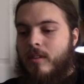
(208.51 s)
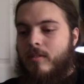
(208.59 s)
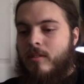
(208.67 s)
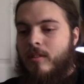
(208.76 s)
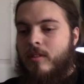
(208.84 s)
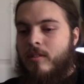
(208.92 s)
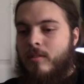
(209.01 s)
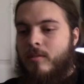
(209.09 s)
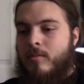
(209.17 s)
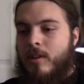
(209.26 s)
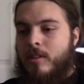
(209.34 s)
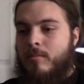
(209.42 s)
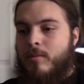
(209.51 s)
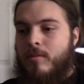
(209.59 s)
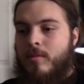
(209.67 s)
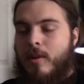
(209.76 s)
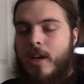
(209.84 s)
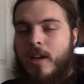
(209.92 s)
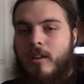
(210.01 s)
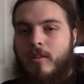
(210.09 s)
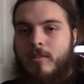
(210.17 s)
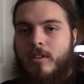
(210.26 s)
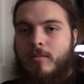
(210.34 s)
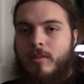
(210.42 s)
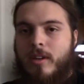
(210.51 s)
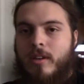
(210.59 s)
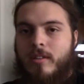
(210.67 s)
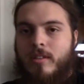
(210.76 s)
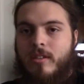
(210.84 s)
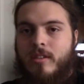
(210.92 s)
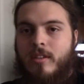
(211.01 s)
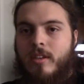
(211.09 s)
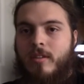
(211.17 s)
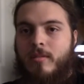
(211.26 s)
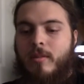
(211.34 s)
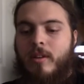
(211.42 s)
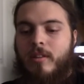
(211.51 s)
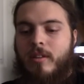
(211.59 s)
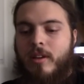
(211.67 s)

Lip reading: I really do want to move away and go somewhere else and see what